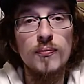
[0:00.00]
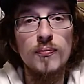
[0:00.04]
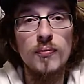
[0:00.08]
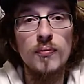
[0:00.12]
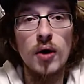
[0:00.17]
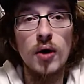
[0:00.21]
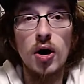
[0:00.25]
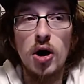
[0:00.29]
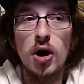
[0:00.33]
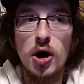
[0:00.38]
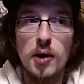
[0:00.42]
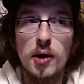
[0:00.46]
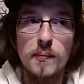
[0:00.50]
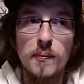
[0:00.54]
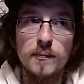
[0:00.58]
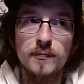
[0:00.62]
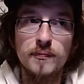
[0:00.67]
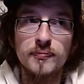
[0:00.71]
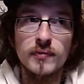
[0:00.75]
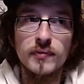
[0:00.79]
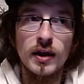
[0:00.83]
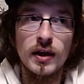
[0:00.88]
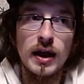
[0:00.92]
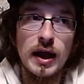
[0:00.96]
and
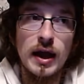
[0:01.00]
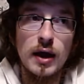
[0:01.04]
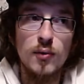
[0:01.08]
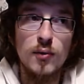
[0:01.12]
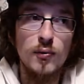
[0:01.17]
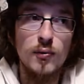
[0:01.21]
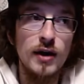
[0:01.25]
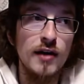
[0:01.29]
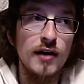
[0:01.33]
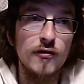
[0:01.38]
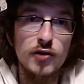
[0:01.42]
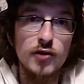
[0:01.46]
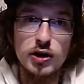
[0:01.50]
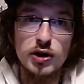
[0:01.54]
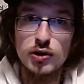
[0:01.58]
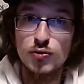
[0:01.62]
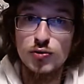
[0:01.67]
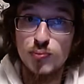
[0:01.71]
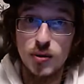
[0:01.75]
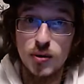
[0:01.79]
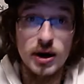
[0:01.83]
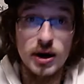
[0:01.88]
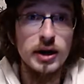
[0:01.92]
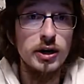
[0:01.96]
whenever you'd
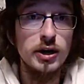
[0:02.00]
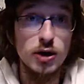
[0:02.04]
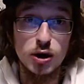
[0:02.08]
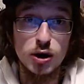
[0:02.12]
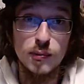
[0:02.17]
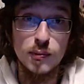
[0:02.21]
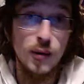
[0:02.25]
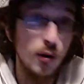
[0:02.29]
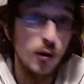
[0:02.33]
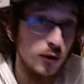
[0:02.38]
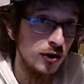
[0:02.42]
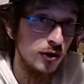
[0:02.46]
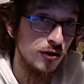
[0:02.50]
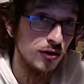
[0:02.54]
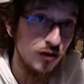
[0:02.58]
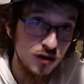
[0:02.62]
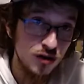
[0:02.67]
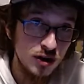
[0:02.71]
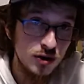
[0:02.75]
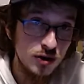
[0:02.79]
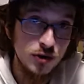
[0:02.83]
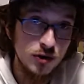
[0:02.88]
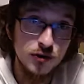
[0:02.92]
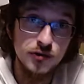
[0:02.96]
break your opponent's
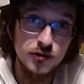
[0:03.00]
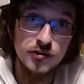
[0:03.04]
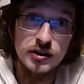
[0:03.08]
shields,